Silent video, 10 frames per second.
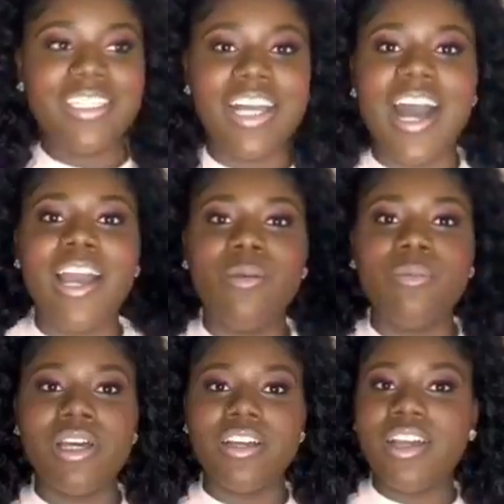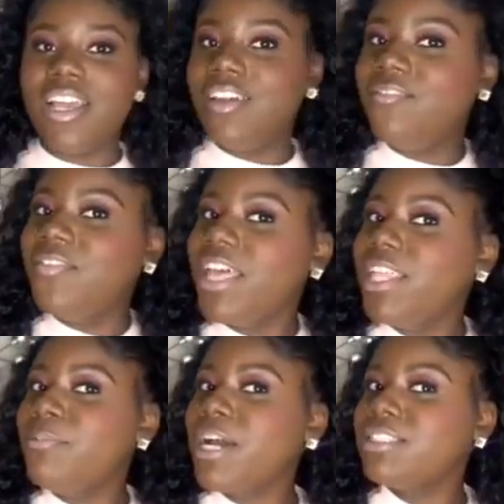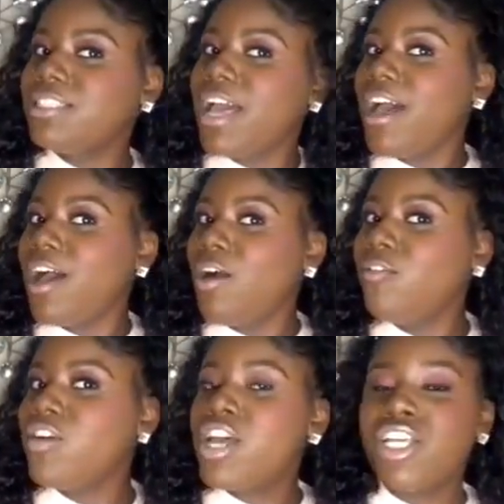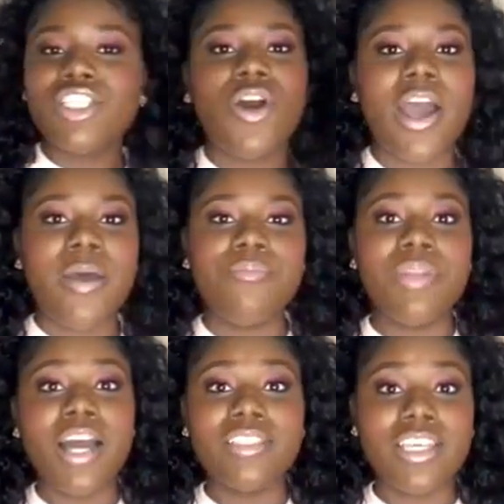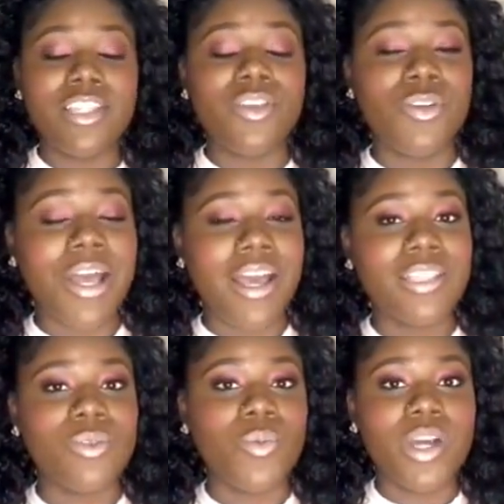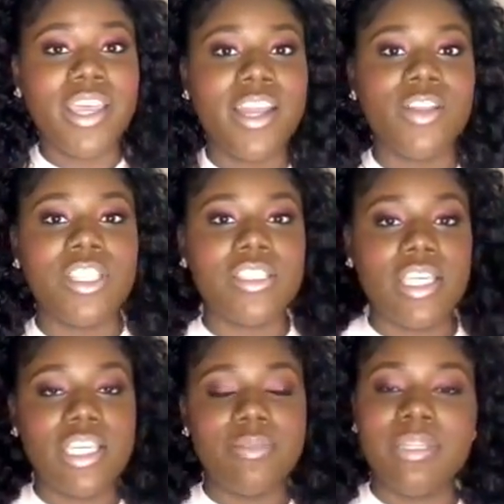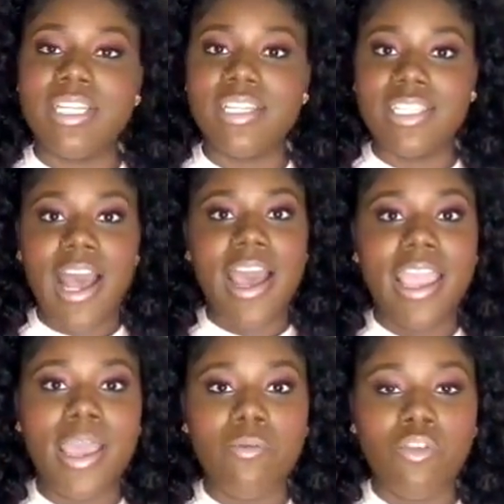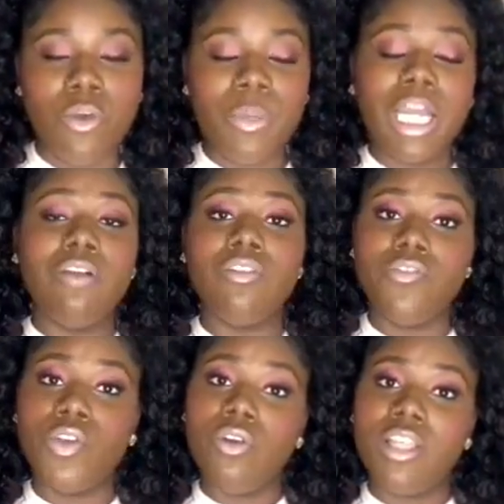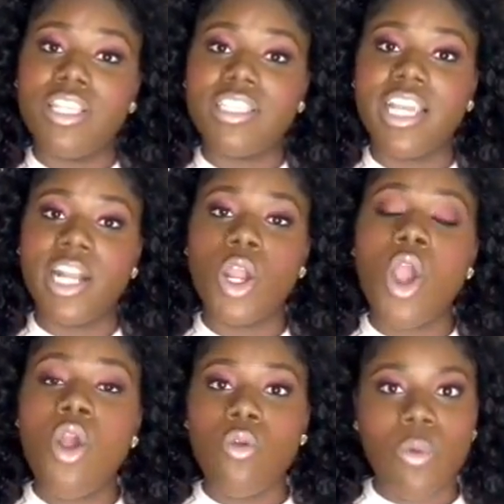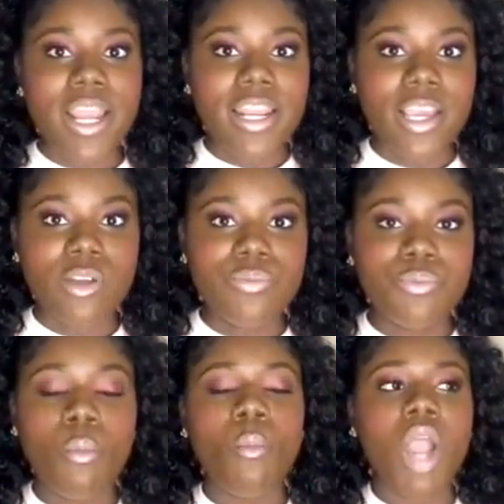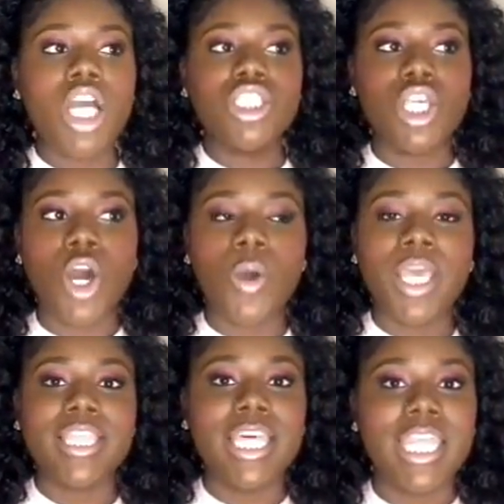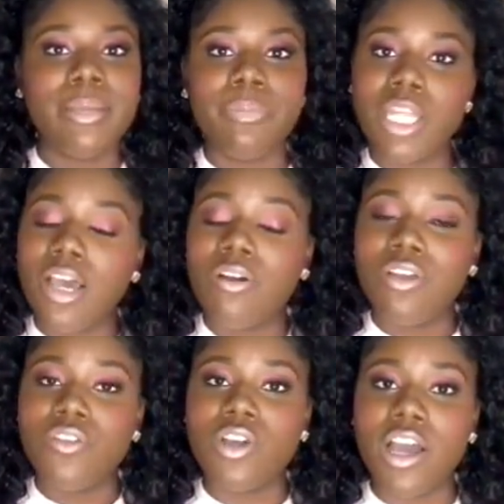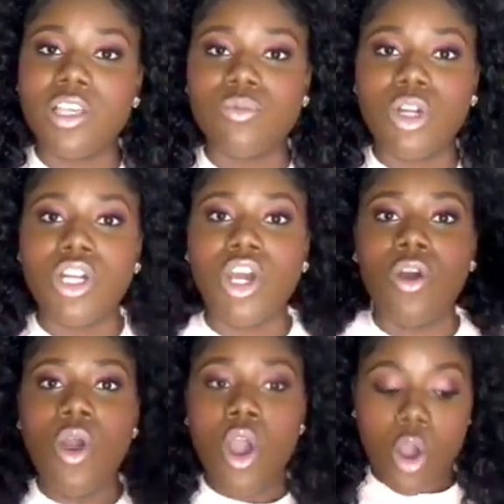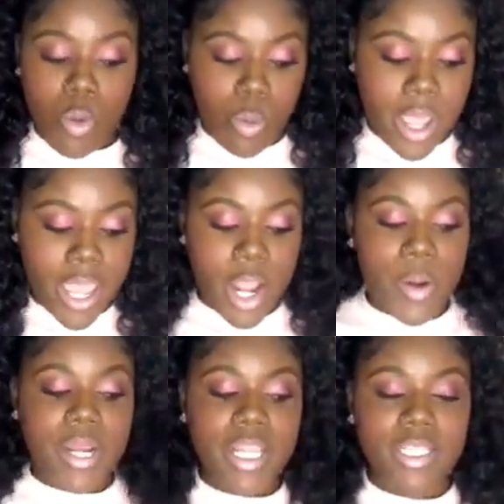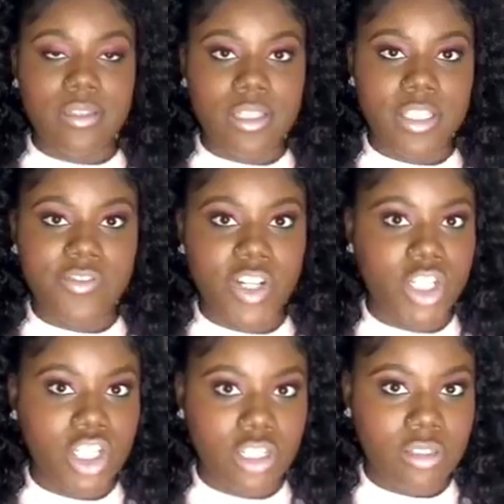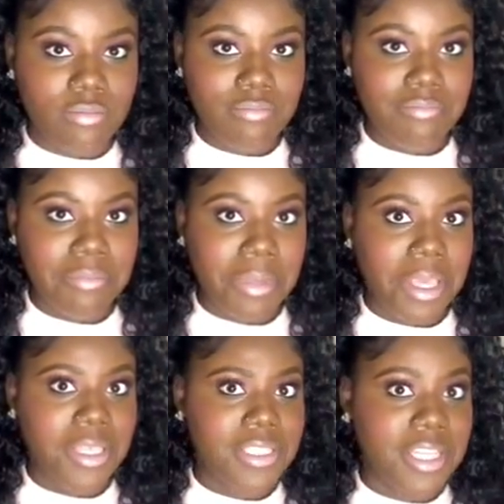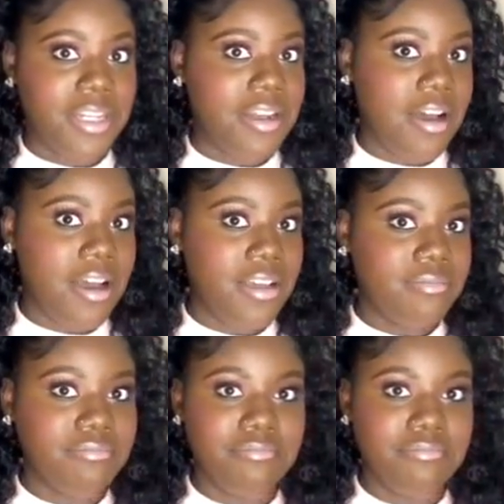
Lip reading: Because I am like feeling myself. So I'm not telling you guys what hair this is because I am filming a review on this hair right now. So hit the link below if you guys want to know what hair it is. Is it virgin? Is it not?